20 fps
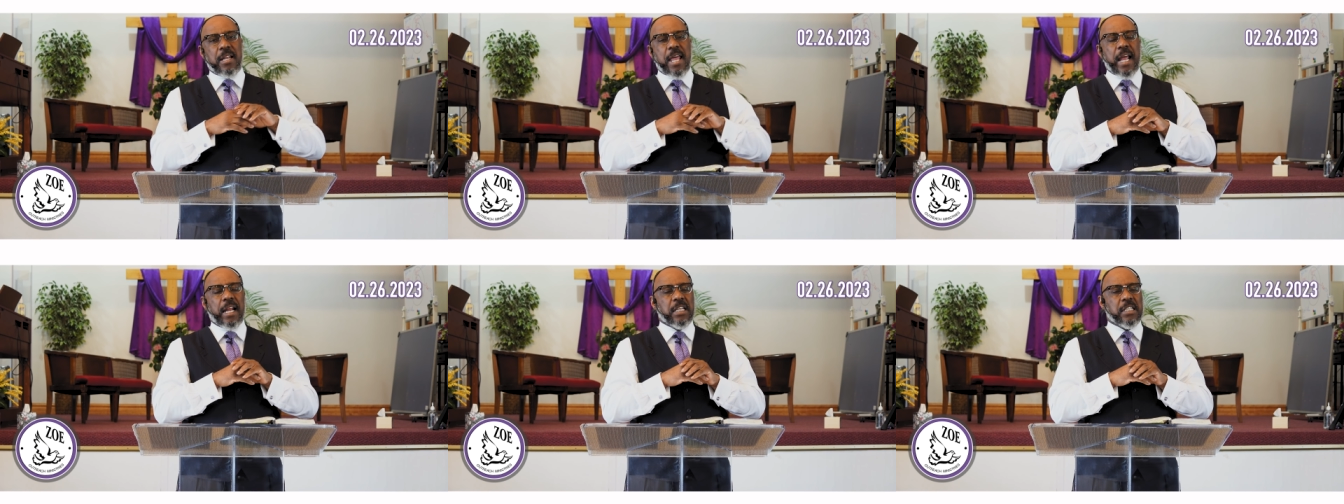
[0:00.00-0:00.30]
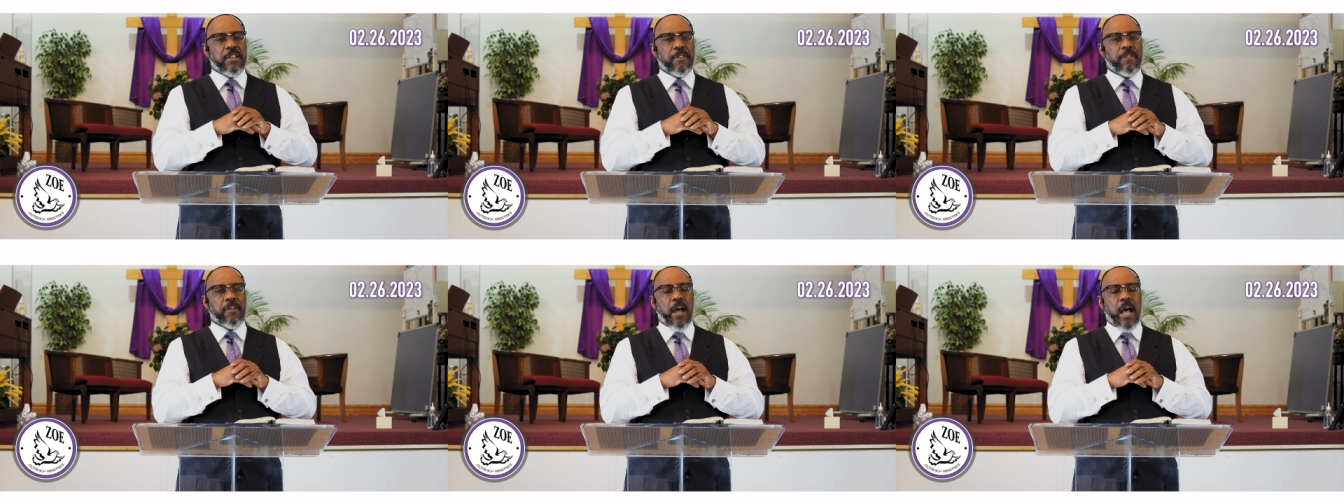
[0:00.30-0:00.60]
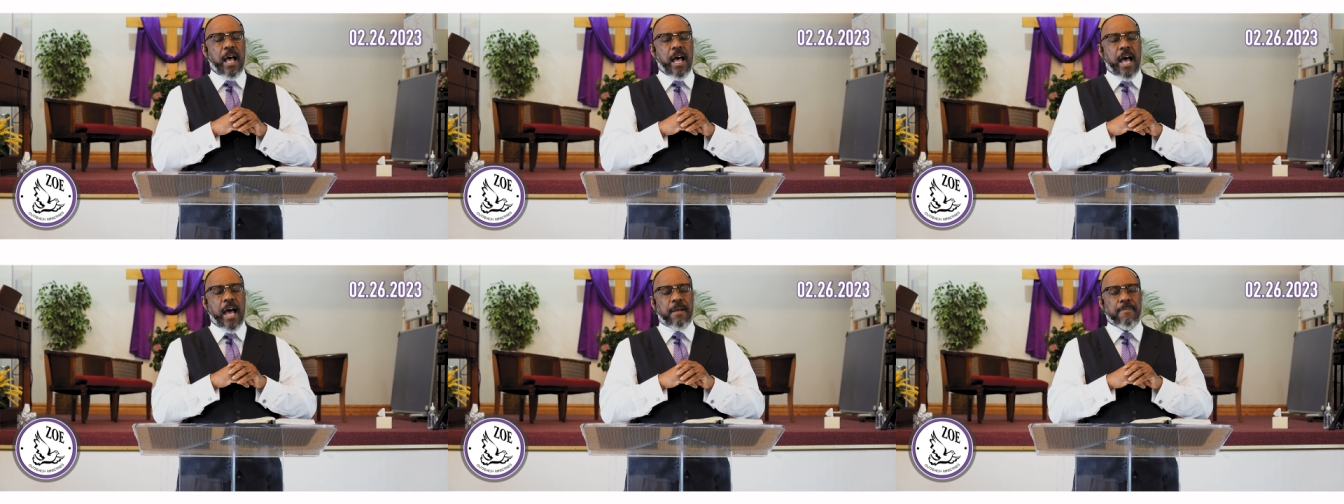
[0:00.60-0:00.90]
and likeness of
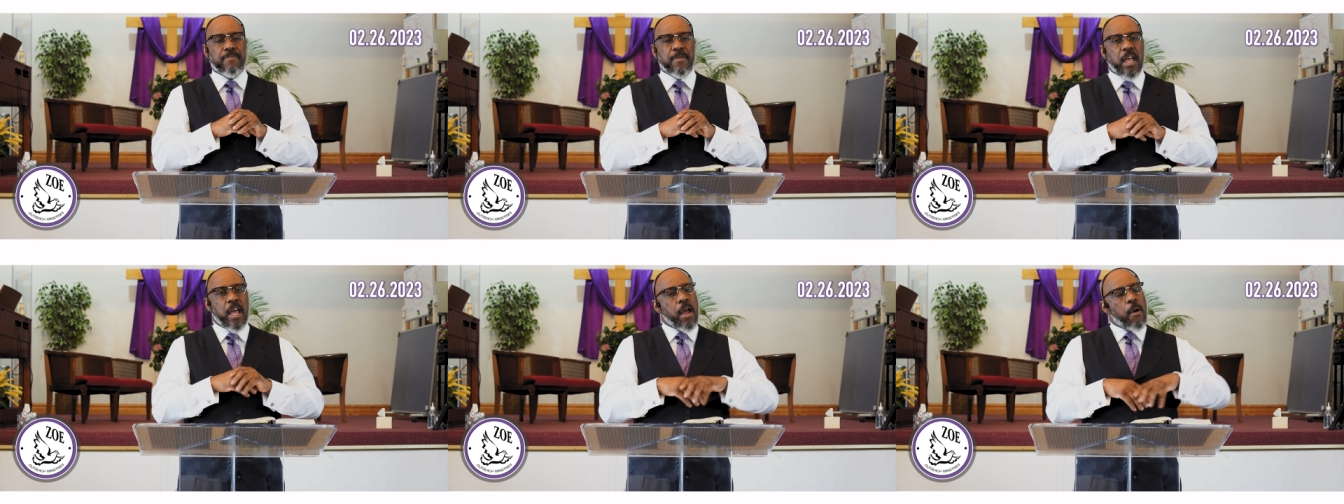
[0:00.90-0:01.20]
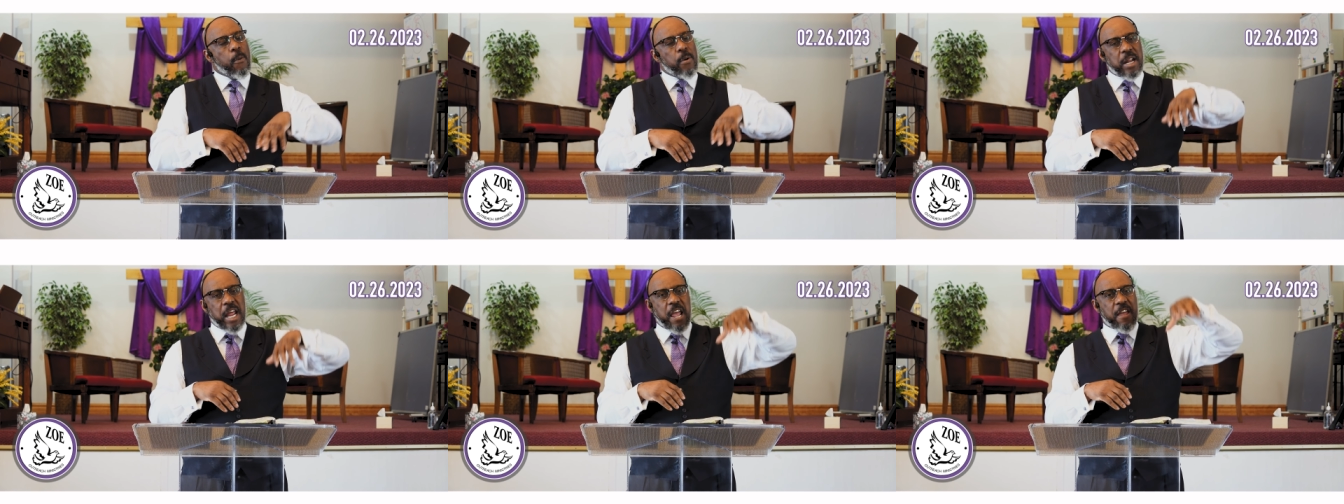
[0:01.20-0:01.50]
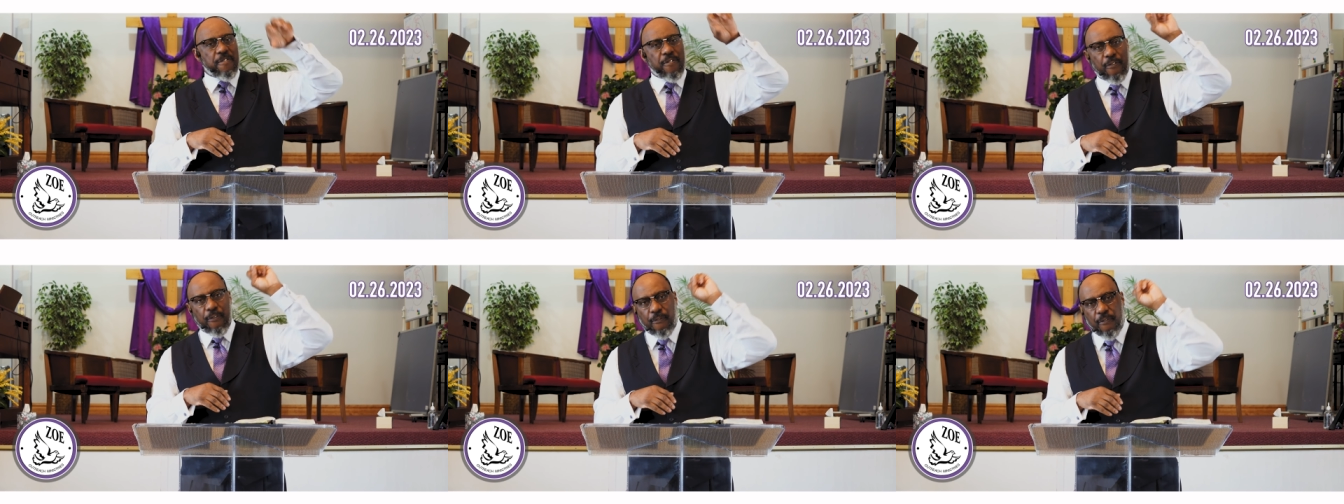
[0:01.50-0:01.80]
God, when
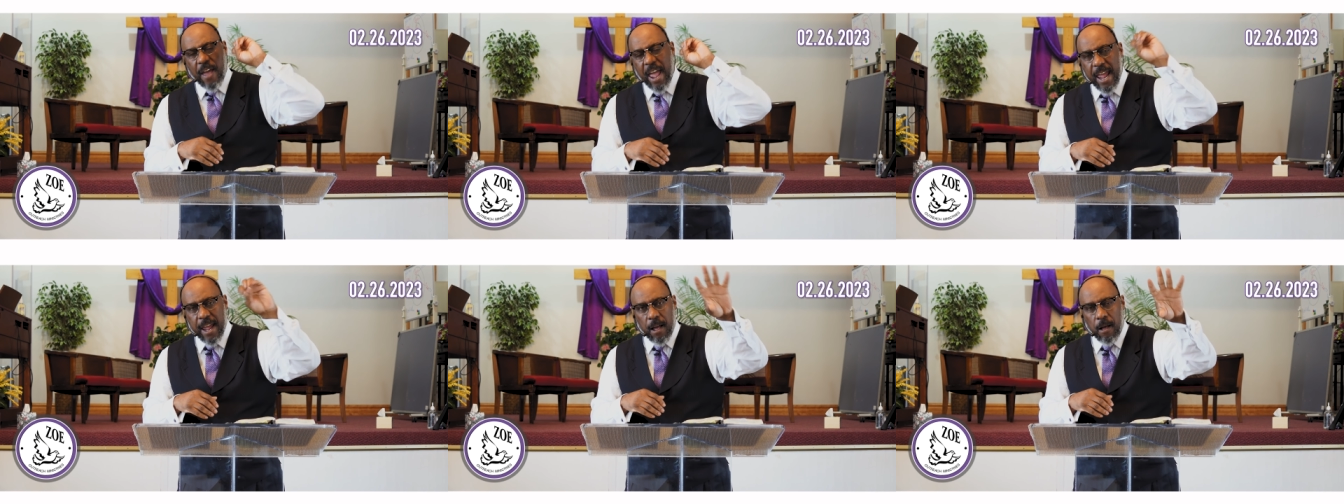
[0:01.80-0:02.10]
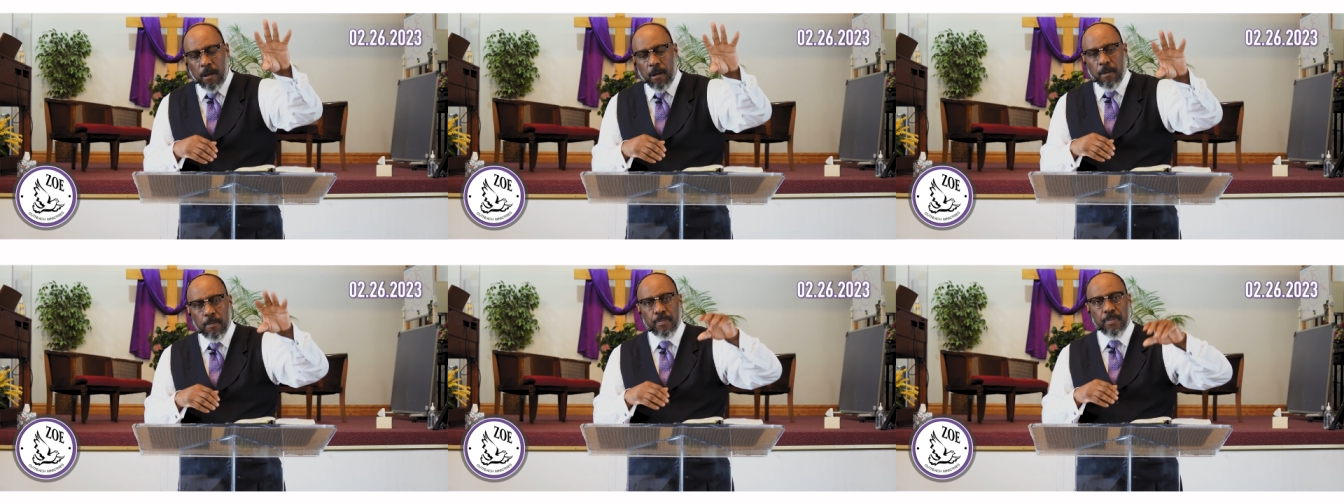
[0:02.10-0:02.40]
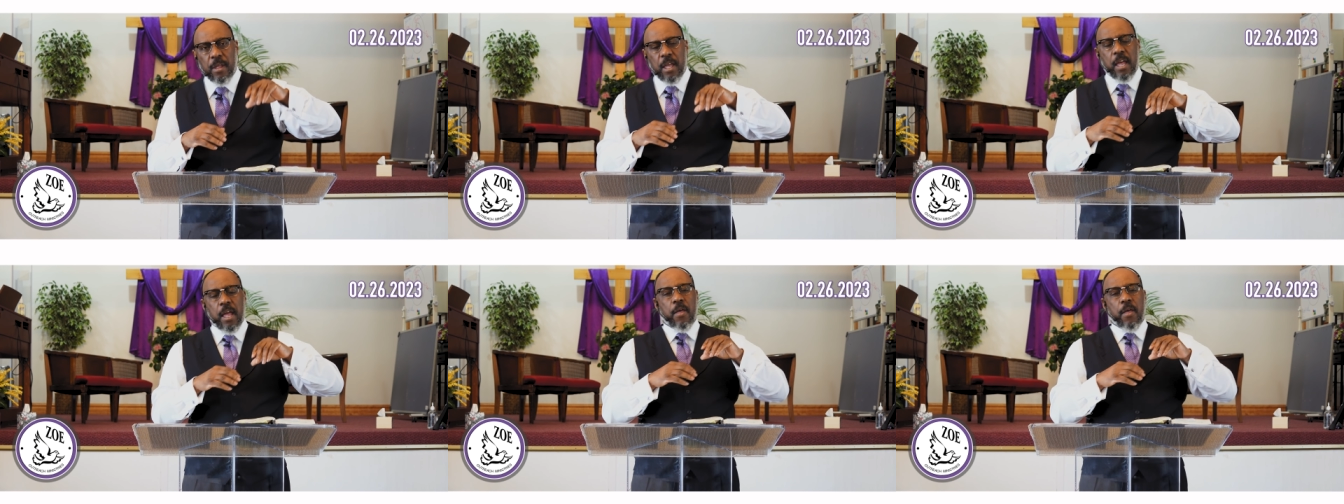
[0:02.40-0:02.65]
they fail,